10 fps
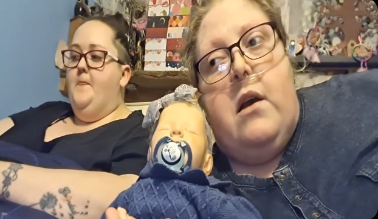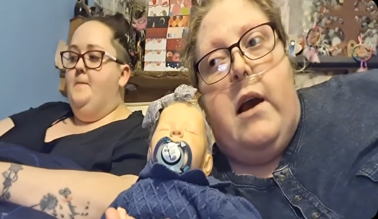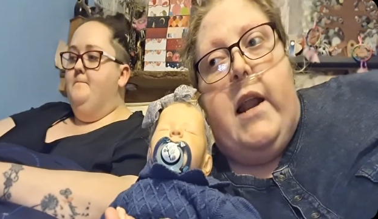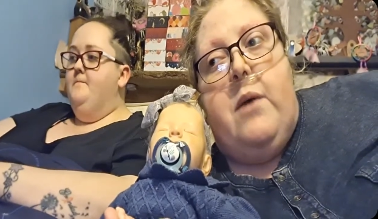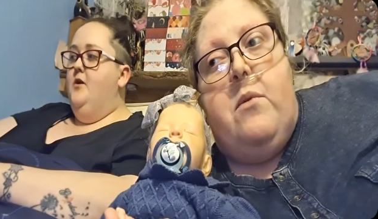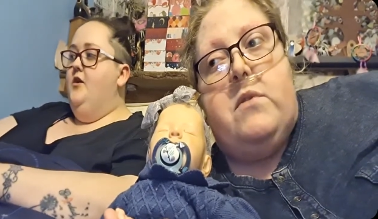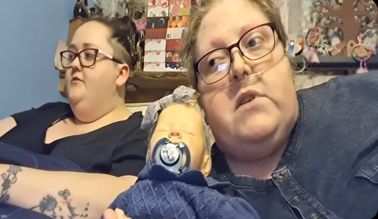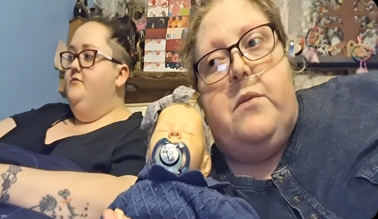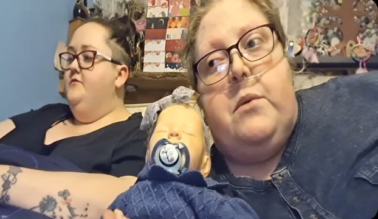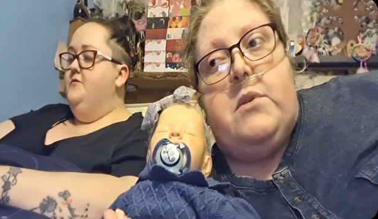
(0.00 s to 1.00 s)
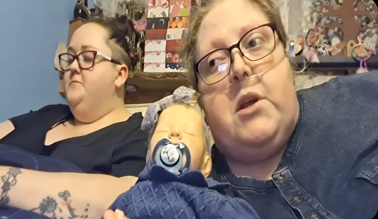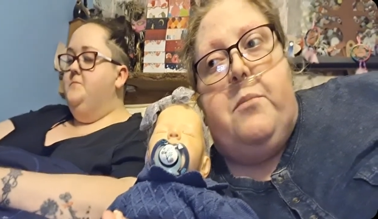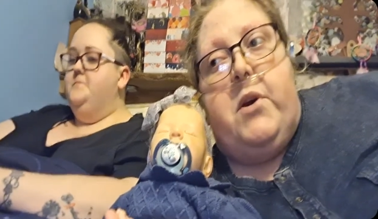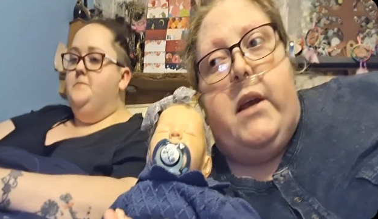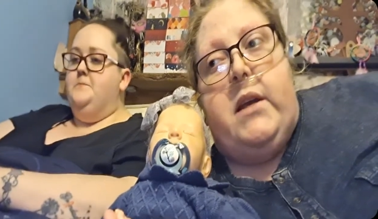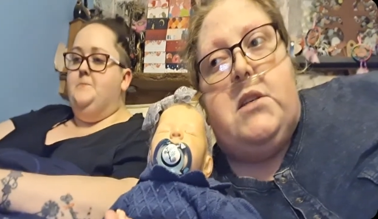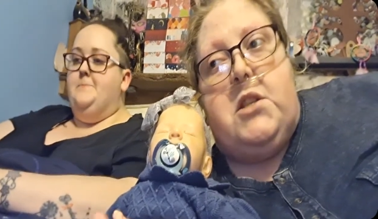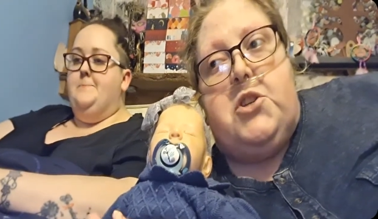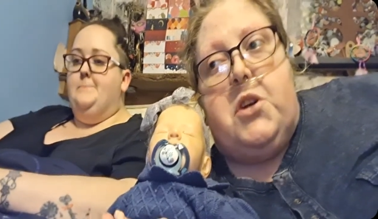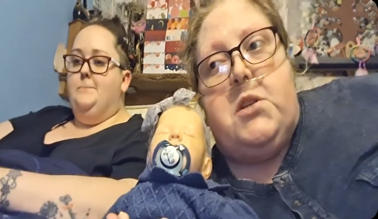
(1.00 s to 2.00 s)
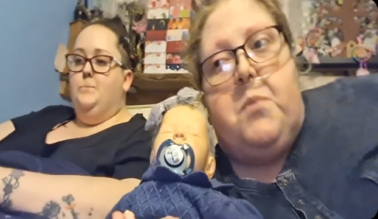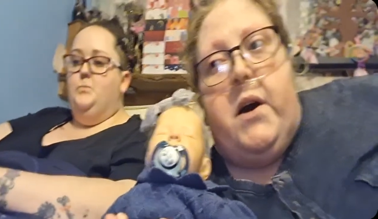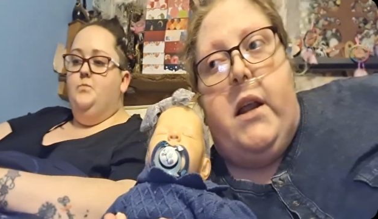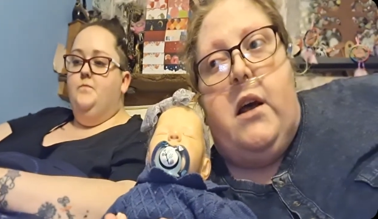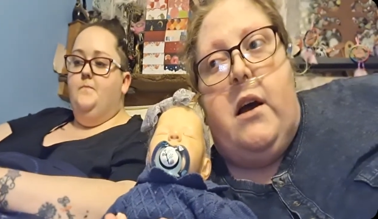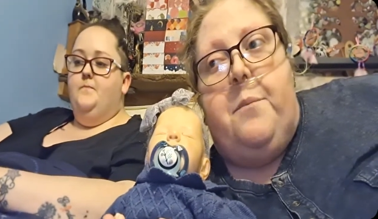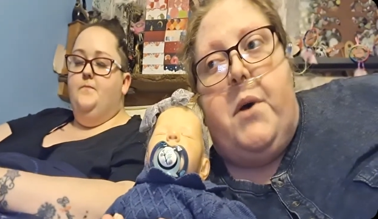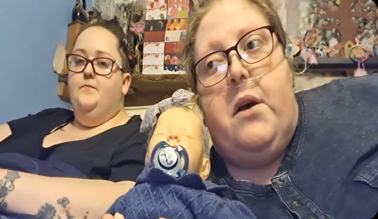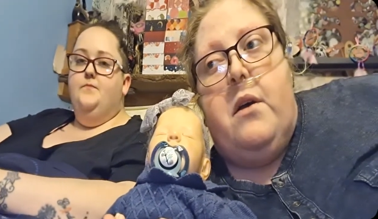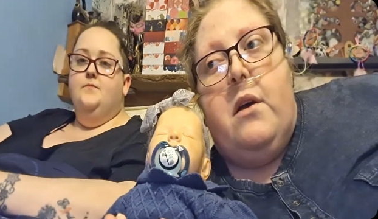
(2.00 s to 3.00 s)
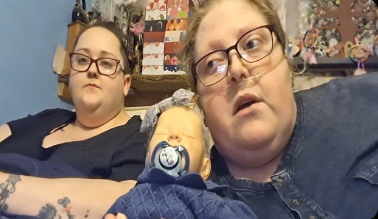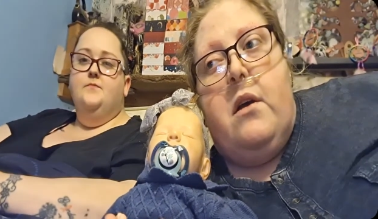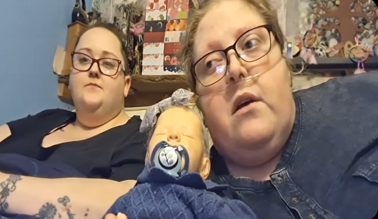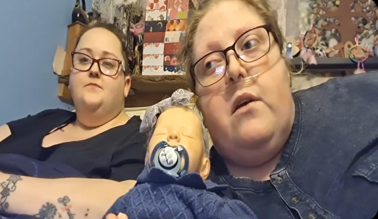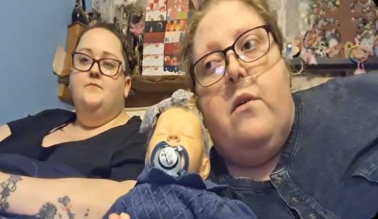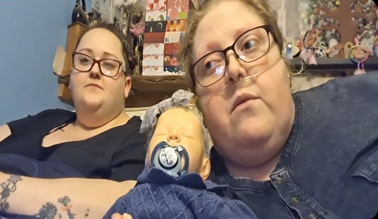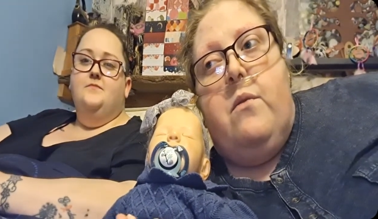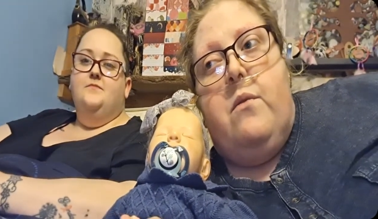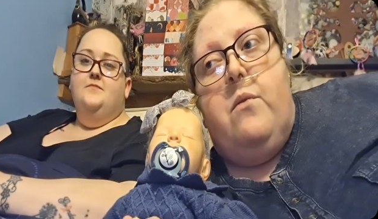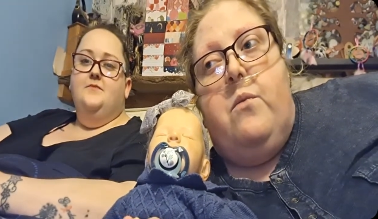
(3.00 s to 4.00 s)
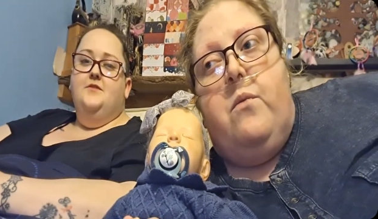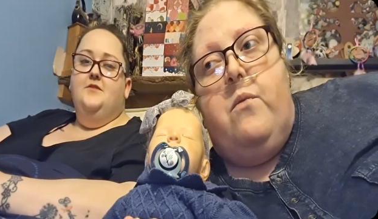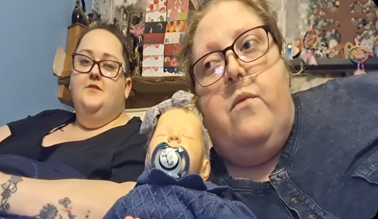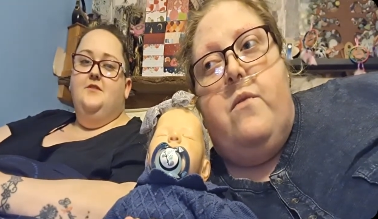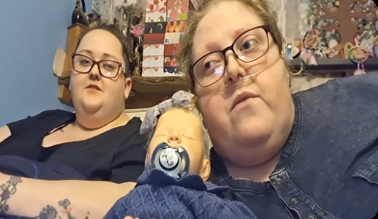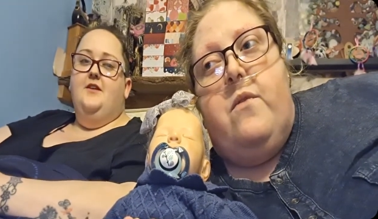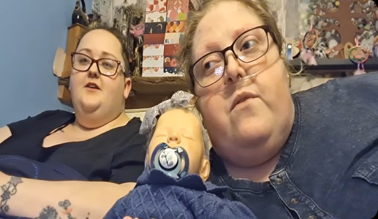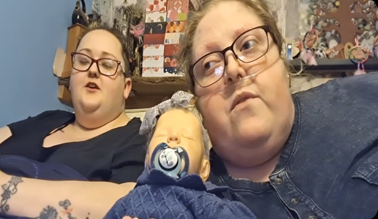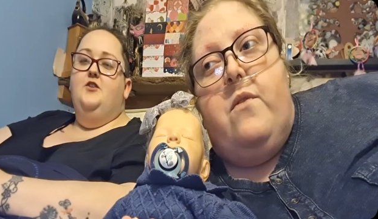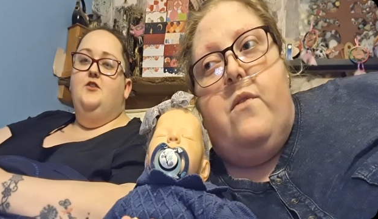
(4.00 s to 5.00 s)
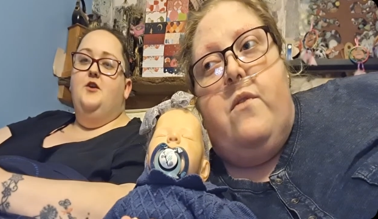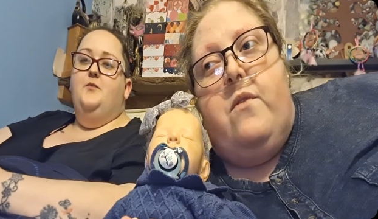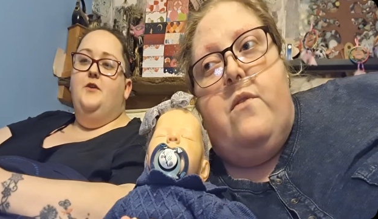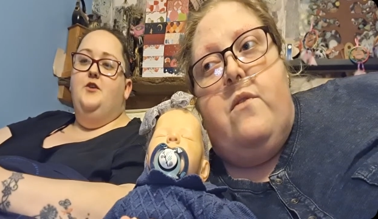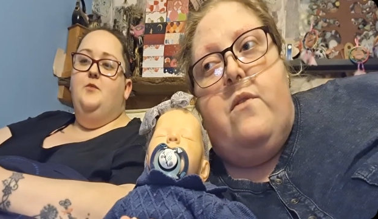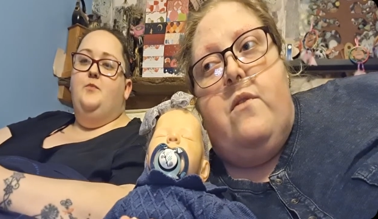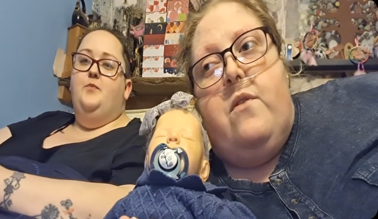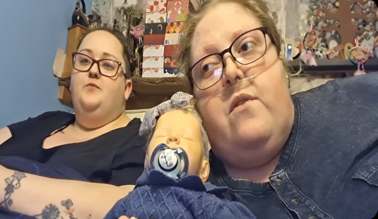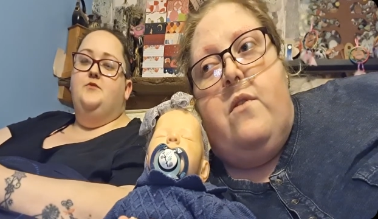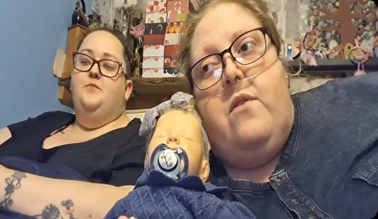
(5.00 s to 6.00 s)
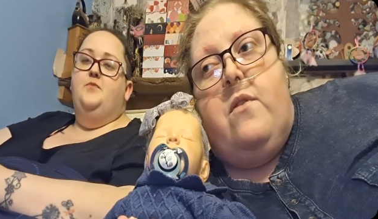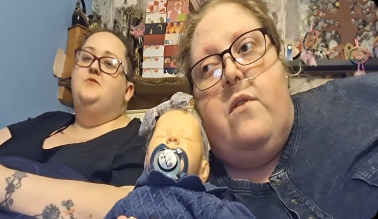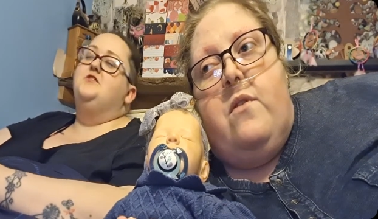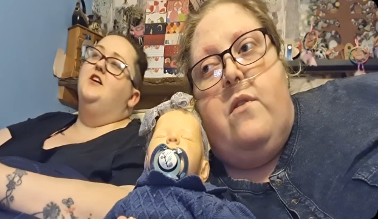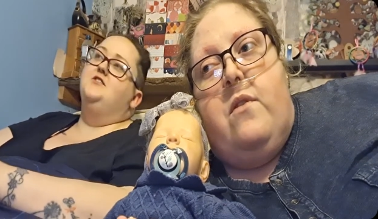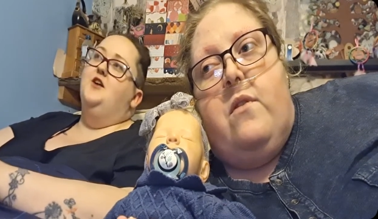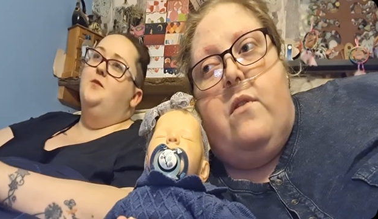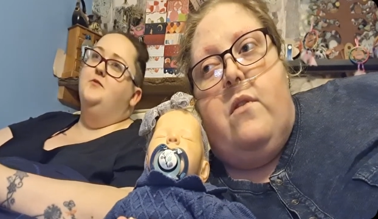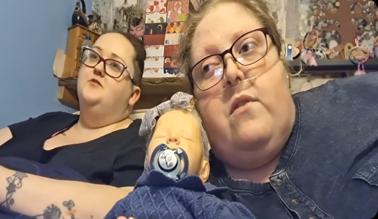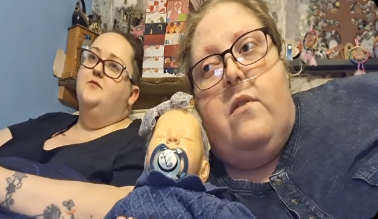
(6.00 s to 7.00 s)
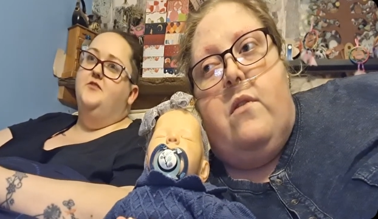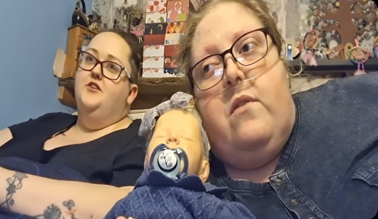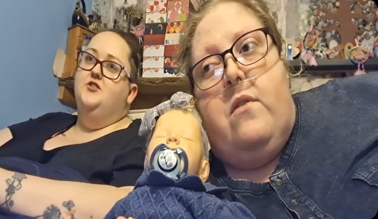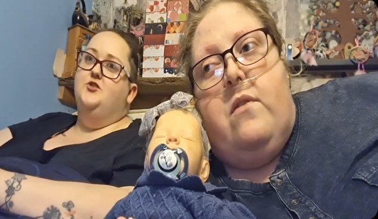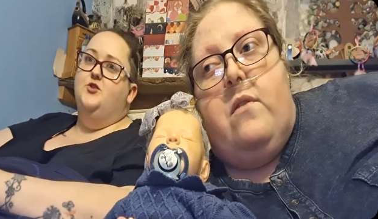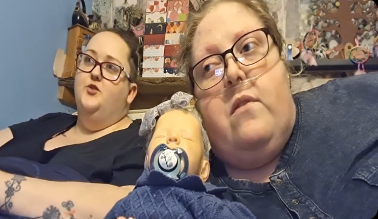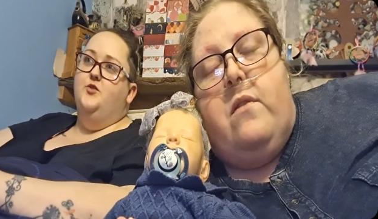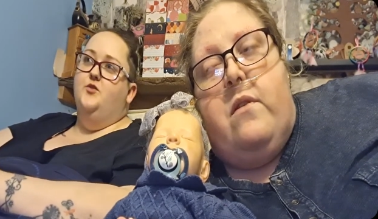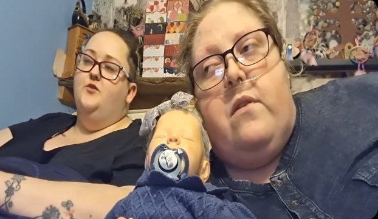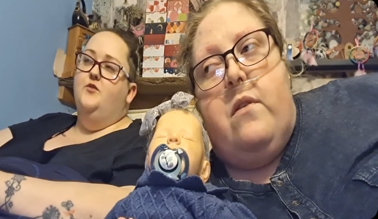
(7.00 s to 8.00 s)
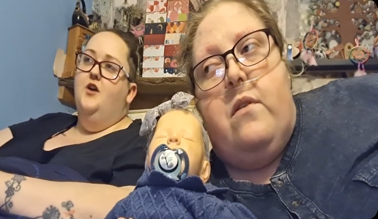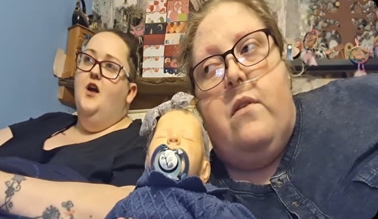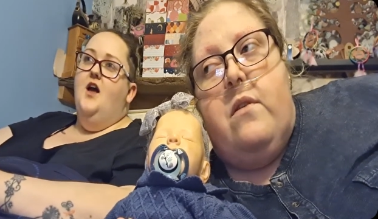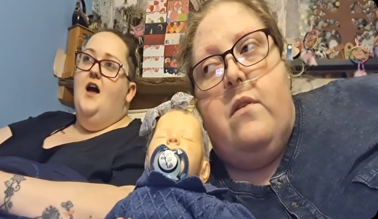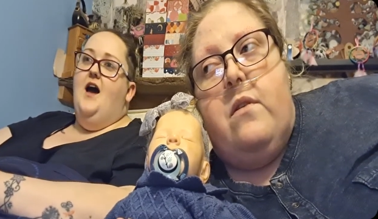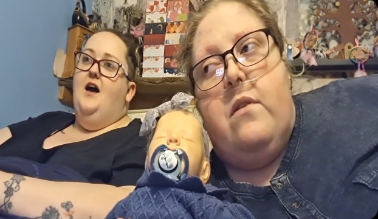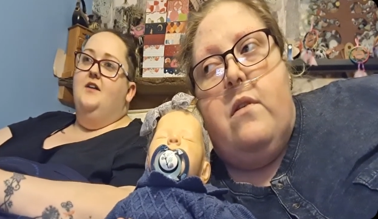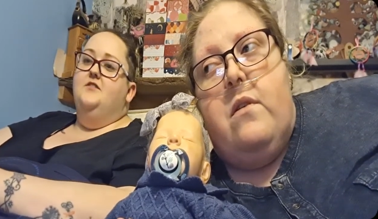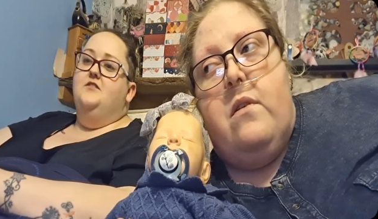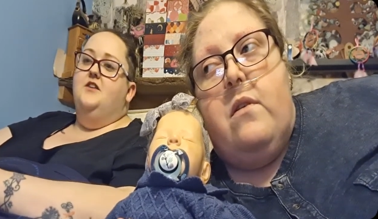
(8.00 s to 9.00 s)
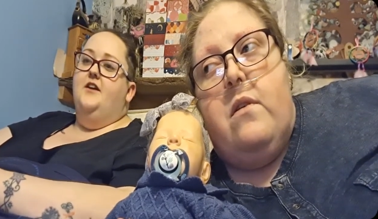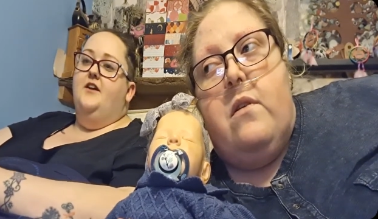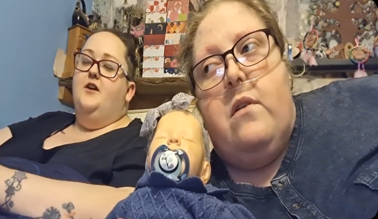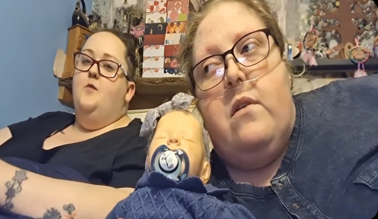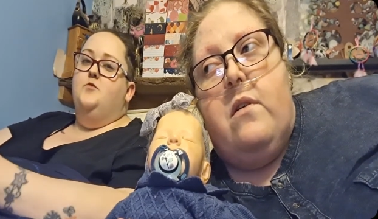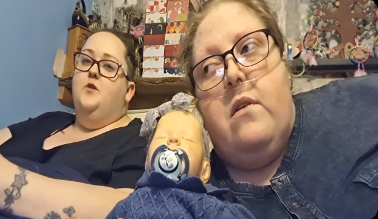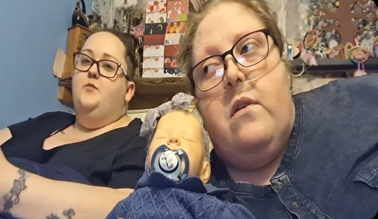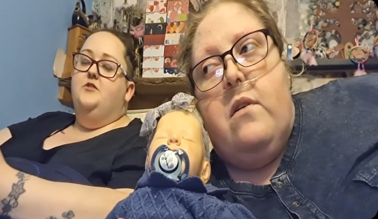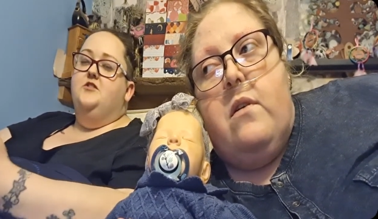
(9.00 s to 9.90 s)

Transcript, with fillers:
Speaker 1: And then we'll see if he was going to put it into the Trustpilot, but... Like,
Speaker 2: you know when you start typing something into Google and, like, it comes up with